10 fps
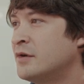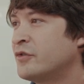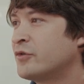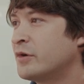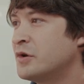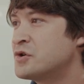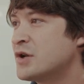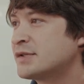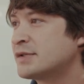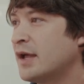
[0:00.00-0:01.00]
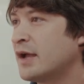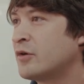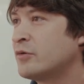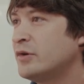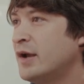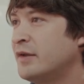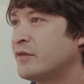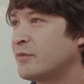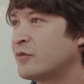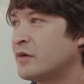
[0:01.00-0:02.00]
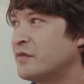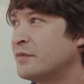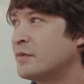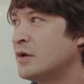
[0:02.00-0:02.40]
sort of just like created some sort of